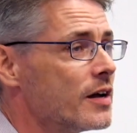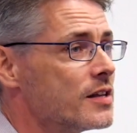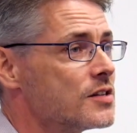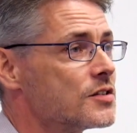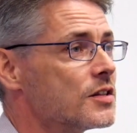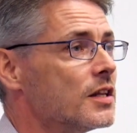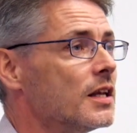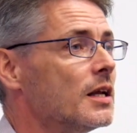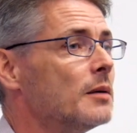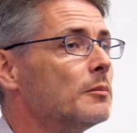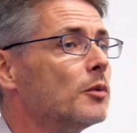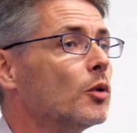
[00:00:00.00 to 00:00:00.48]
is
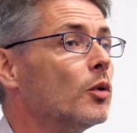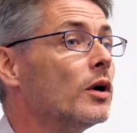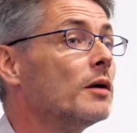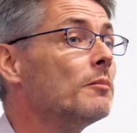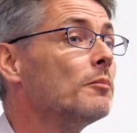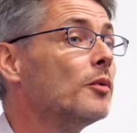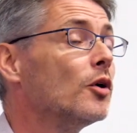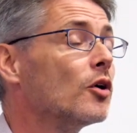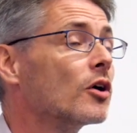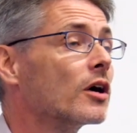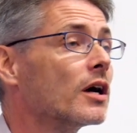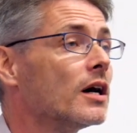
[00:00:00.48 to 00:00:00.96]
the number
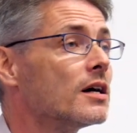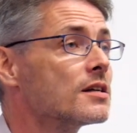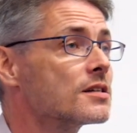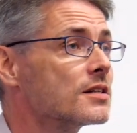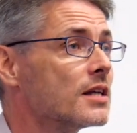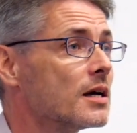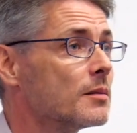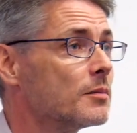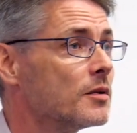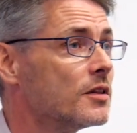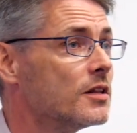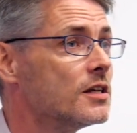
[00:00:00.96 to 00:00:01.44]
one podcast
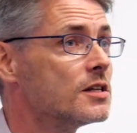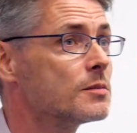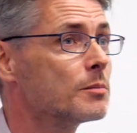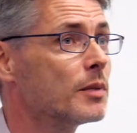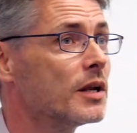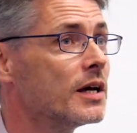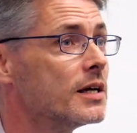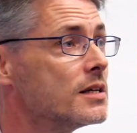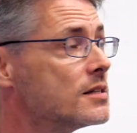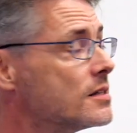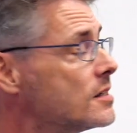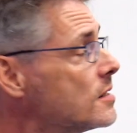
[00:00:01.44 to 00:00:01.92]
app in these
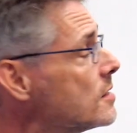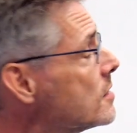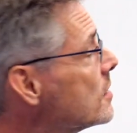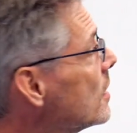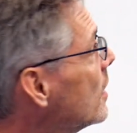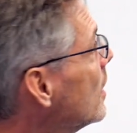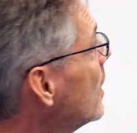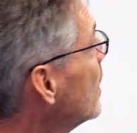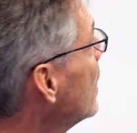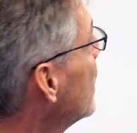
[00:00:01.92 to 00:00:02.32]
places.